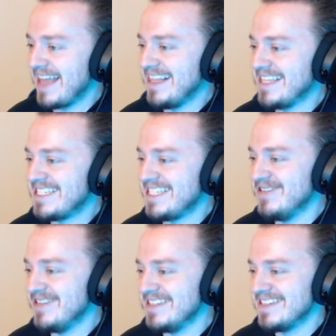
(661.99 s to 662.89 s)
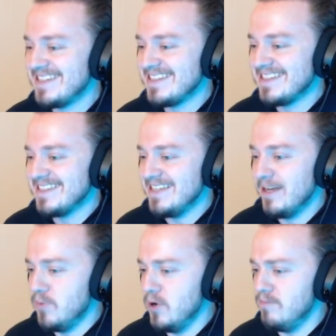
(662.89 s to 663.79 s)
Let's do it.
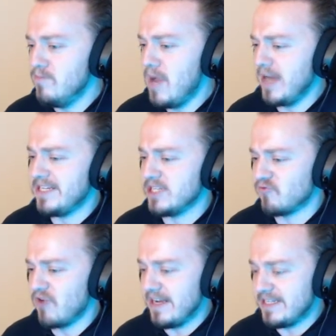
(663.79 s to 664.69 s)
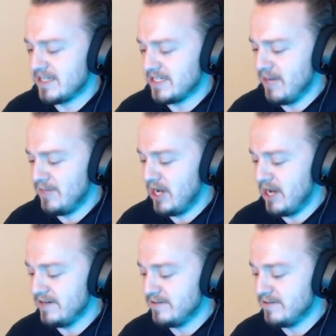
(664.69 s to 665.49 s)
Might is right. Come on.